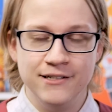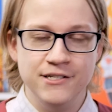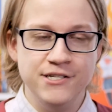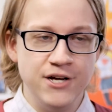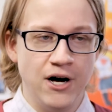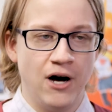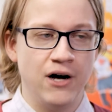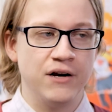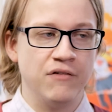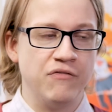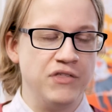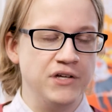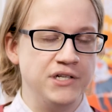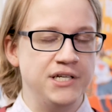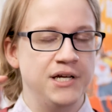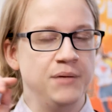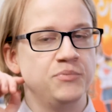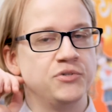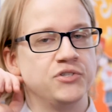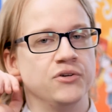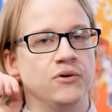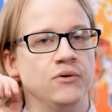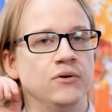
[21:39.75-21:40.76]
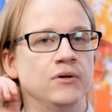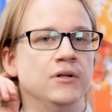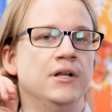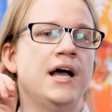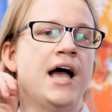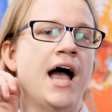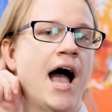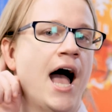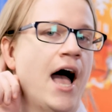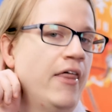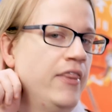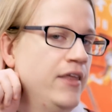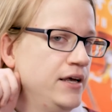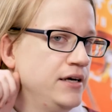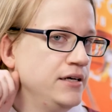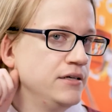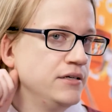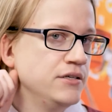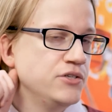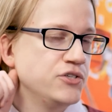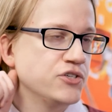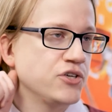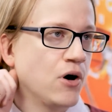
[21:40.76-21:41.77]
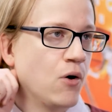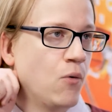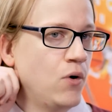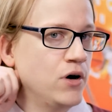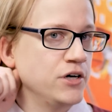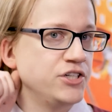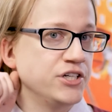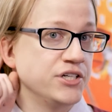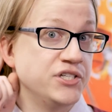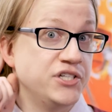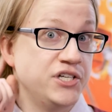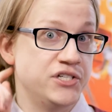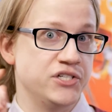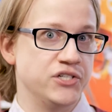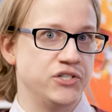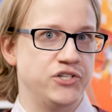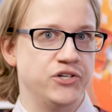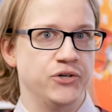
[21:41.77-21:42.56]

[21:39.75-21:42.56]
Dawn of the Deep Soul, and then start watching Season